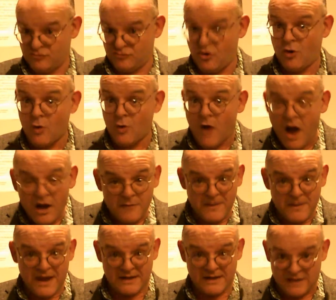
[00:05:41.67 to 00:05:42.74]
Rao
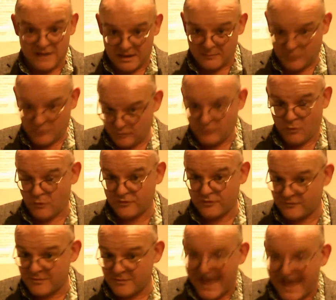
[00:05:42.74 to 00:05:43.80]
Ahmed, author of
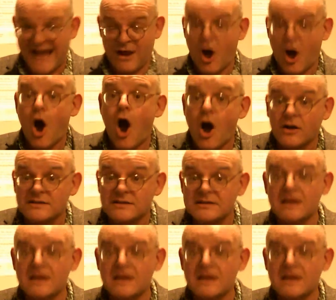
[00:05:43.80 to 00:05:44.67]
the Black Art,